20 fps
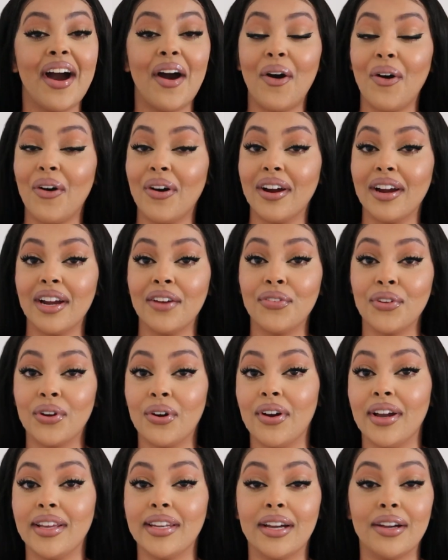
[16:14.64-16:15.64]
Or if you're
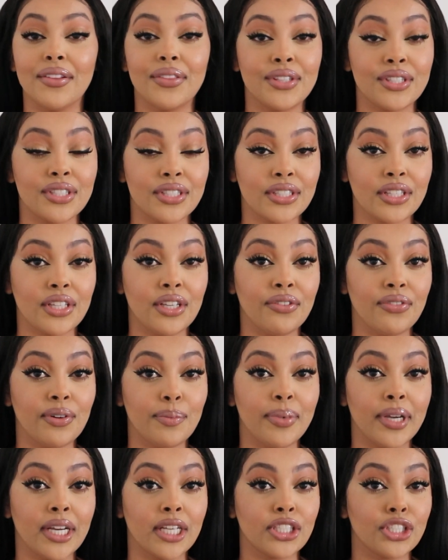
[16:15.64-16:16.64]
going out, this is cute for
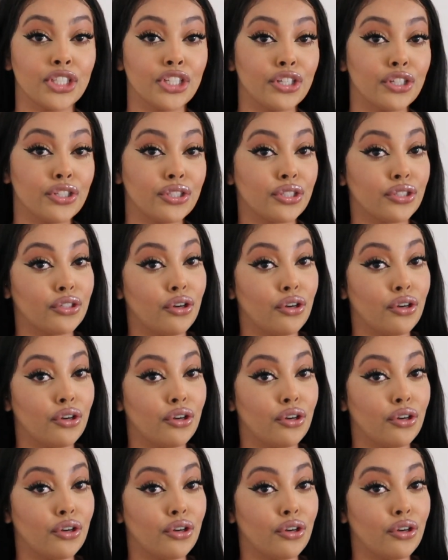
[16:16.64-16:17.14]
pictures,